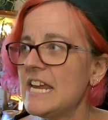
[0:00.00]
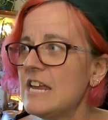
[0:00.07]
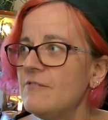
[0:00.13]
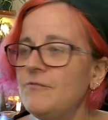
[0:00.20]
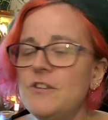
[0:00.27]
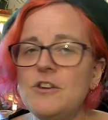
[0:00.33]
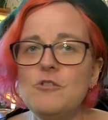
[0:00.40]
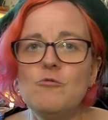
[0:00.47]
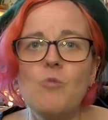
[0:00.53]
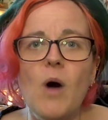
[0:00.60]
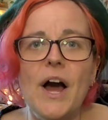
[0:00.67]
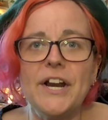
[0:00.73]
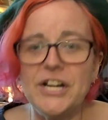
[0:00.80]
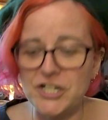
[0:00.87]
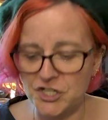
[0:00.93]
If you
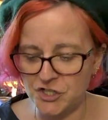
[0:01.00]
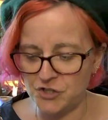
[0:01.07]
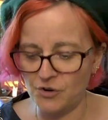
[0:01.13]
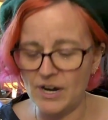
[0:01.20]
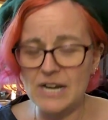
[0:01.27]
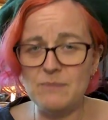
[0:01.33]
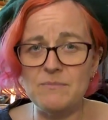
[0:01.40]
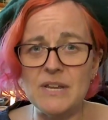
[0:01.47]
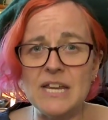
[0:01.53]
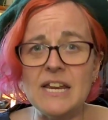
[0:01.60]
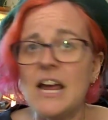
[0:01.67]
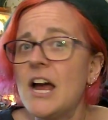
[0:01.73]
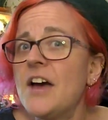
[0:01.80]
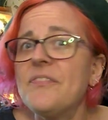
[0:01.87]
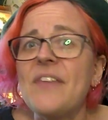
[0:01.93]
want to join
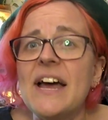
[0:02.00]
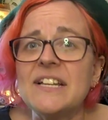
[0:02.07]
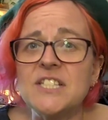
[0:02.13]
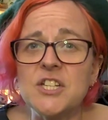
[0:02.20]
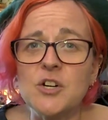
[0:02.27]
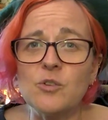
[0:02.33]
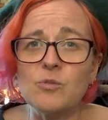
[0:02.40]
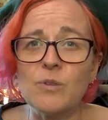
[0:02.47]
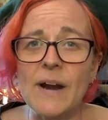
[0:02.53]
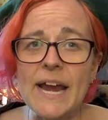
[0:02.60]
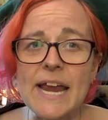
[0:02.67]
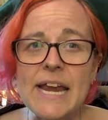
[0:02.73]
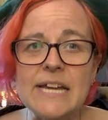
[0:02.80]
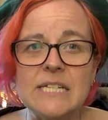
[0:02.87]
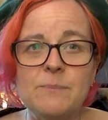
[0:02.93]
me, that's
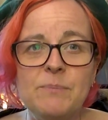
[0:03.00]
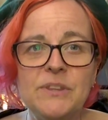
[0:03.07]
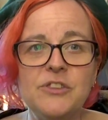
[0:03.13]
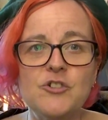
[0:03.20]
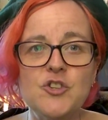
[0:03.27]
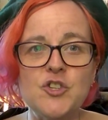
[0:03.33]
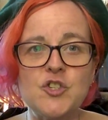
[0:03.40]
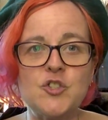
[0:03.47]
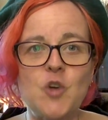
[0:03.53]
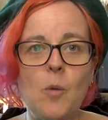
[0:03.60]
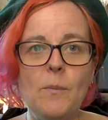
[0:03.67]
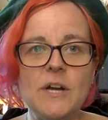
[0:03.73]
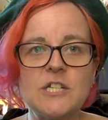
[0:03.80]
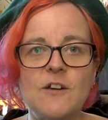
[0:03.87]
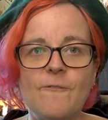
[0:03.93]
great. But there's
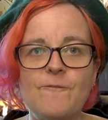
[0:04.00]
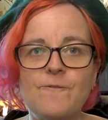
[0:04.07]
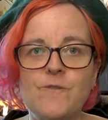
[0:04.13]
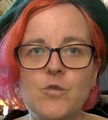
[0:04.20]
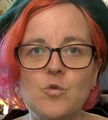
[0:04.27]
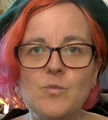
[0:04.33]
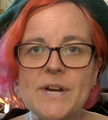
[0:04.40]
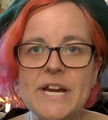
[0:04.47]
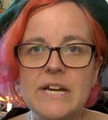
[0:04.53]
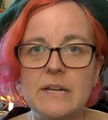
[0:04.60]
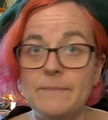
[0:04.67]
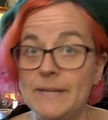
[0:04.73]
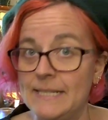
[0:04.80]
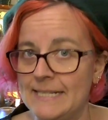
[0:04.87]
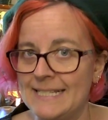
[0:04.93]
so much
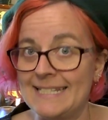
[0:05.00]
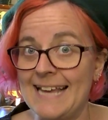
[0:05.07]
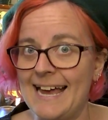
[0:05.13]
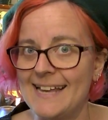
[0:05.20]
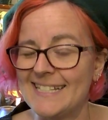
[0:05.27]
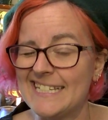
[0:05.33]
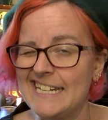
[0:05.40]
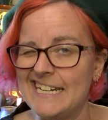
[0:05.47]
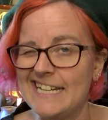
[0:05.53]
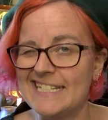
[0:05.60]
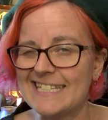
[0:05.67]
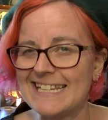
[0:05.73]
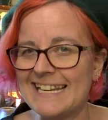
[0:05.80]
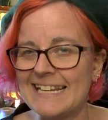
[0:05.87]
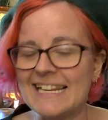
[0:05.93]
freedom and
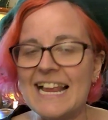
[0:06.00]
sassiness